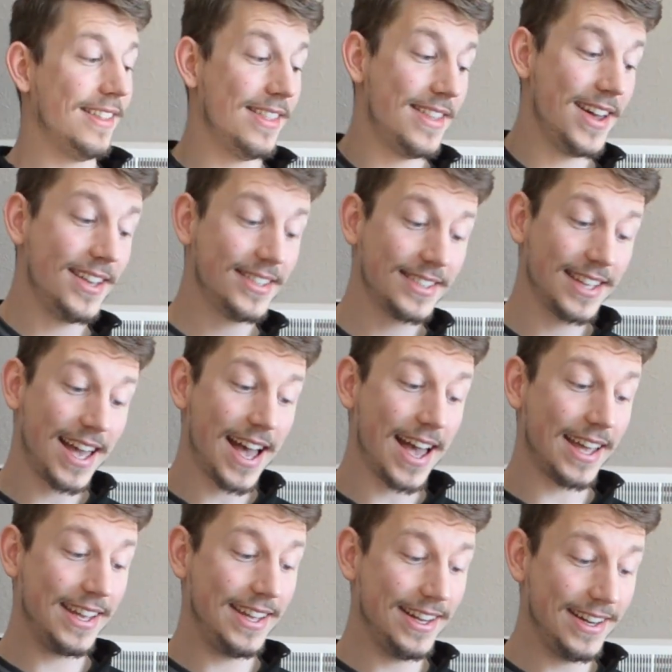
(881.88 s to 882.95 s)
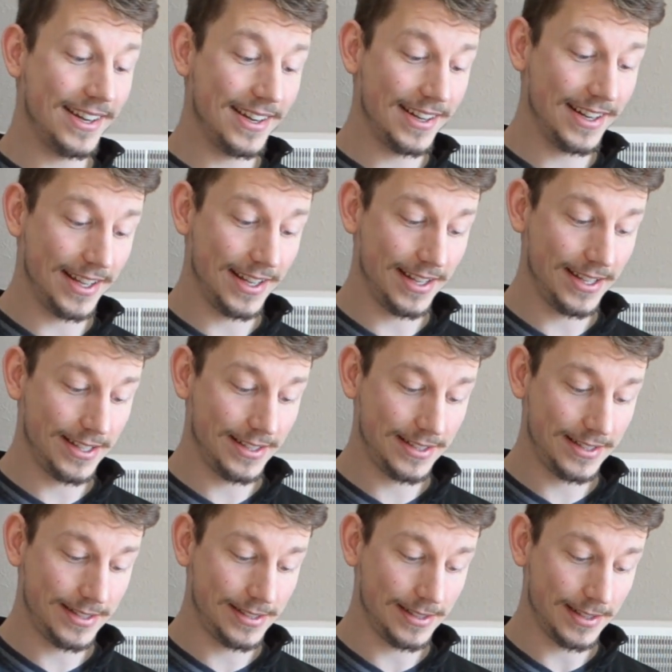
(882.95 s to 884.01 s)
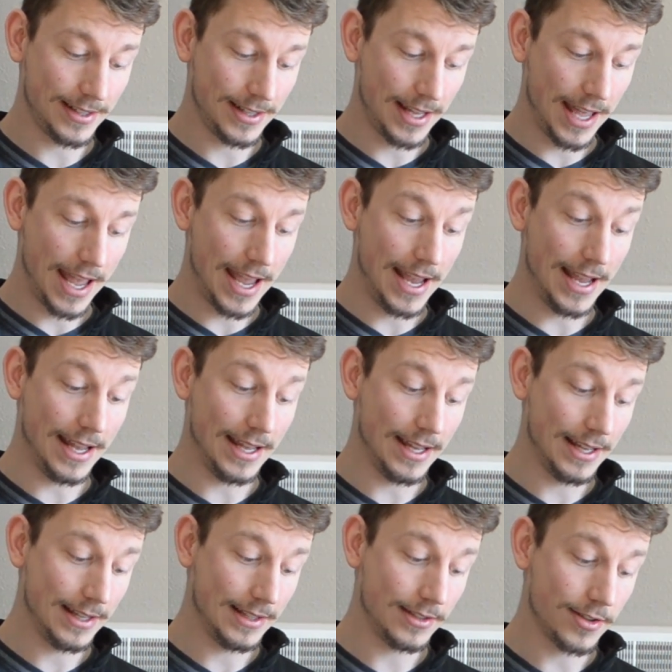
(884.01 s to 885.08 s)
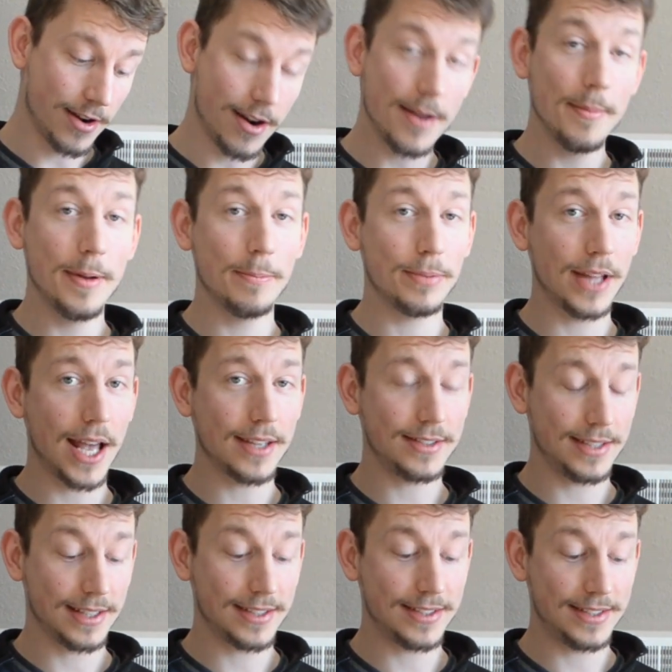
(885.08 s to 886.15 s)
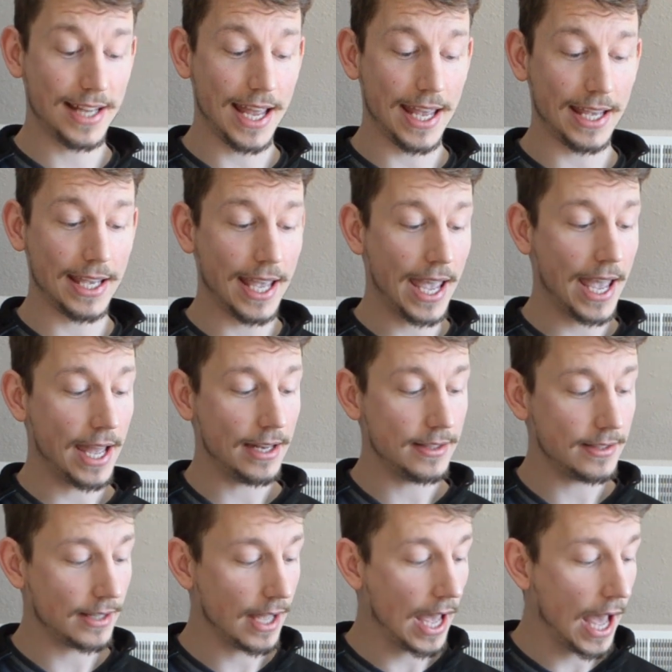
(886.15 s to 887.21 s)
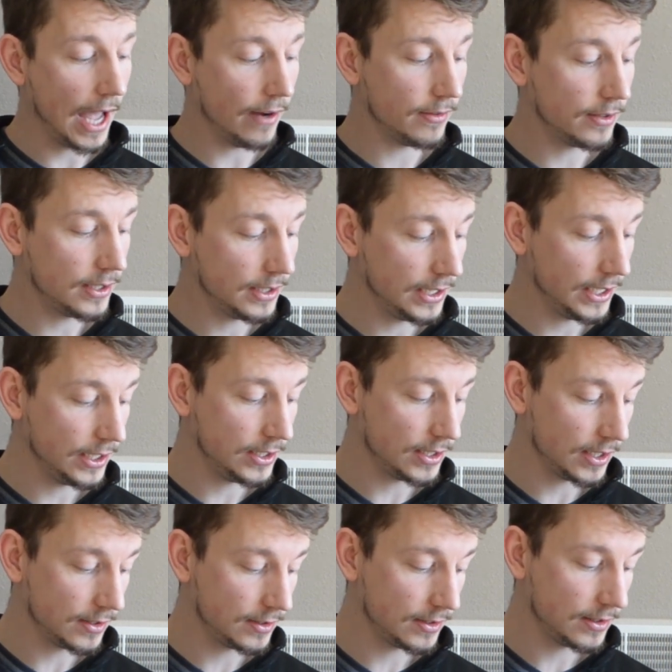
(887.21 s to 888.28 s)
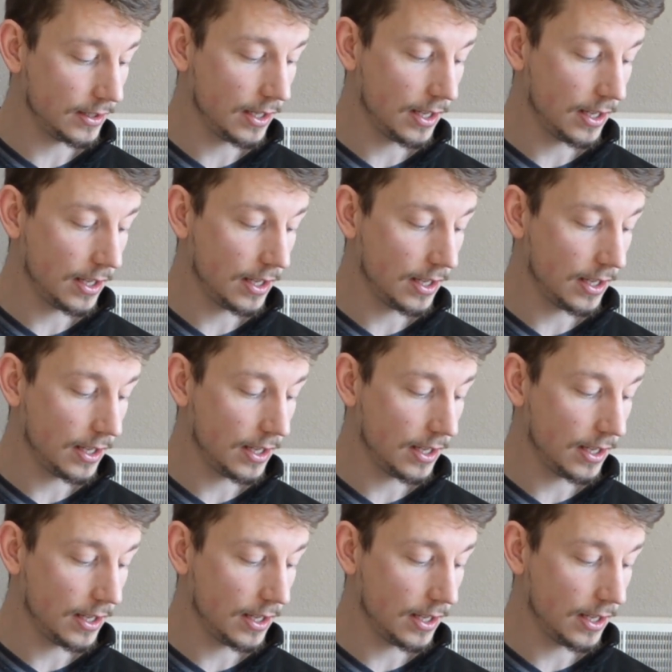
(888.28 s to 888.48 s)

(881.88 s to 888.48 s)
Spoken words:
This guy here is a tournament plastic stag, and I really just